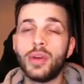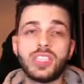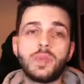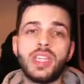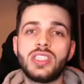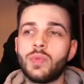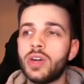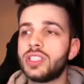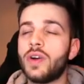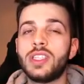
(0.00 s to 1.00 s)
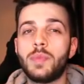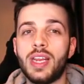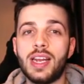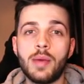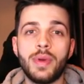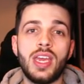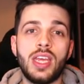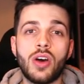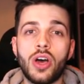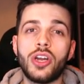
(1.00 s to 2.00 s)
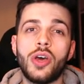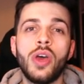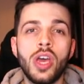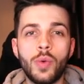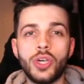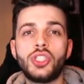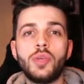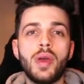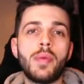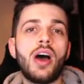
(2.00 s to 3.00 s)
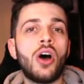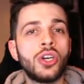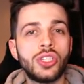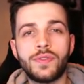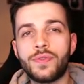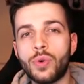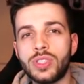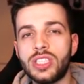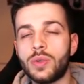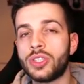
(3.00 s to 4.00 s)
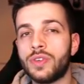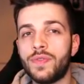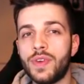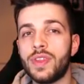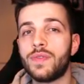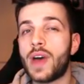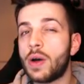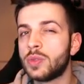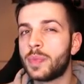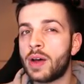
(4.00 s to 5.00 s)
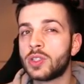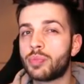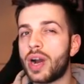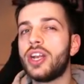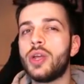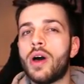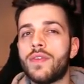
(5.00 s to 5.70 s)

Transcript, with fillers: most expensive one is going to be the Lamborghini Gallardo, which should be about one hundred and forty to one hundred and fifty thousand pounds brand new,